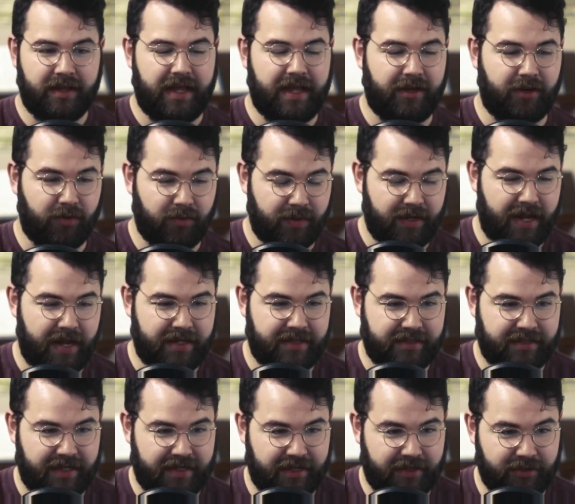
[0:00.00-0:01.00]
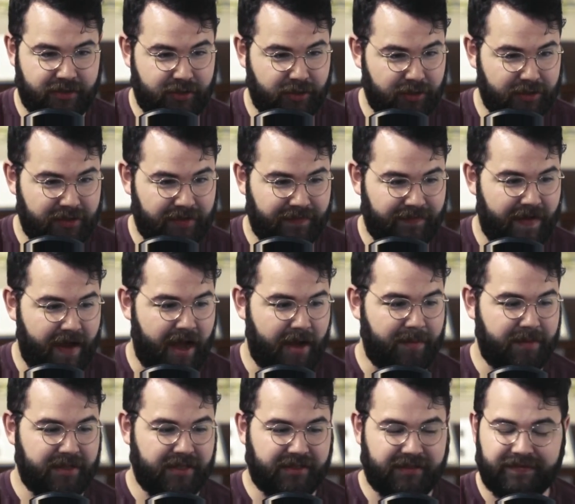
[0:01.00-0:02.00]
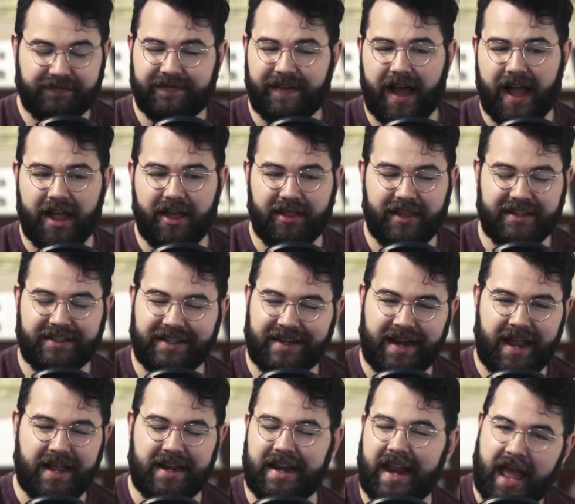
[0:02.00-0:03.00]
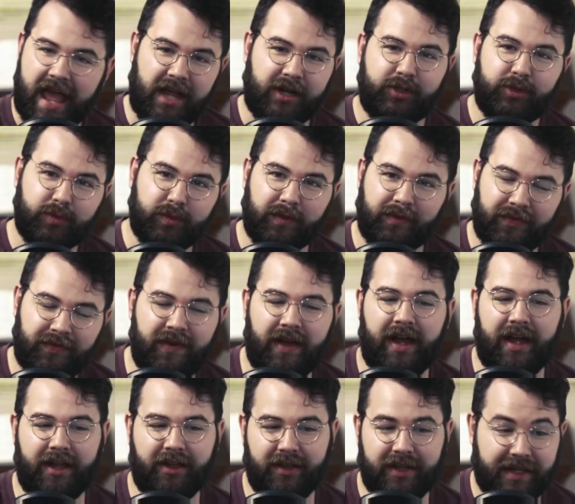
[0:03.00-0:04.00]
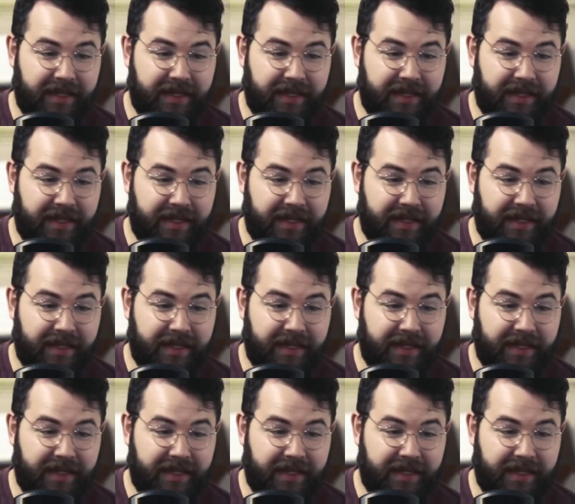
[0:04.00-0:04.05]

it creates, it inserts a file, but this file isn't an actual file.